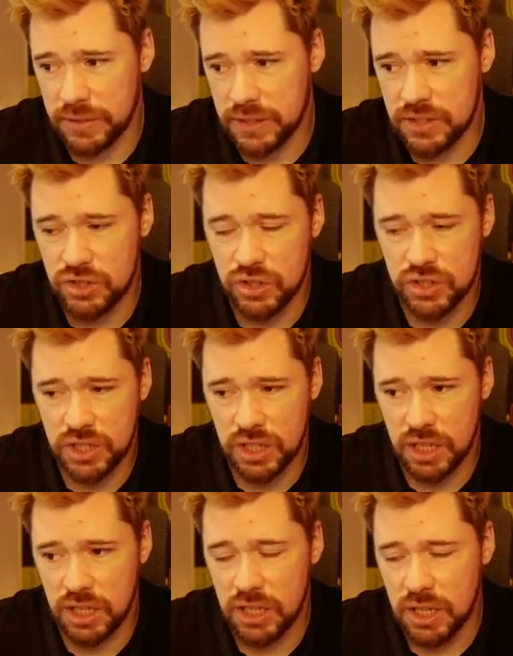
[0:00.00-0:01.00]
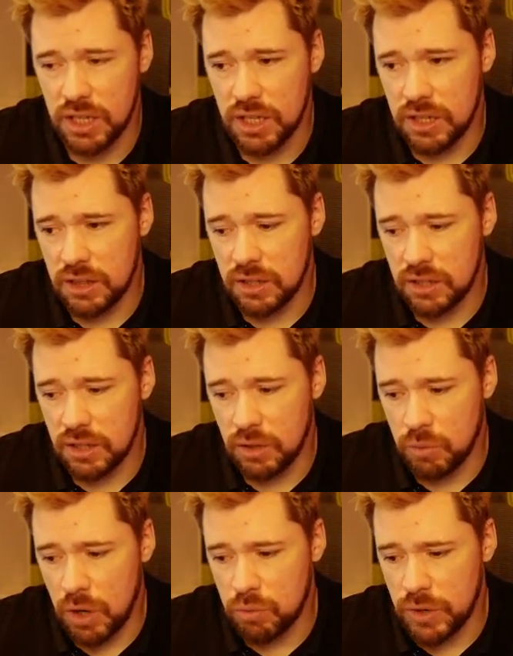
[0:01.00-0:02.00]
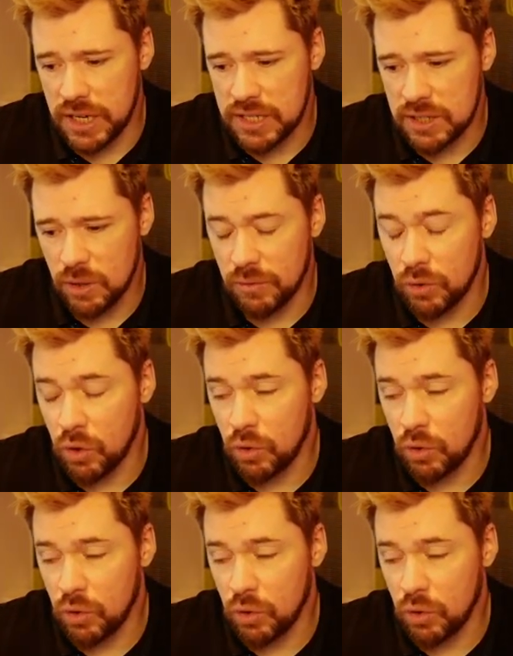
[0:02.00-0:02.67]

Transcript: This is just uh, the, a, a rare silver or a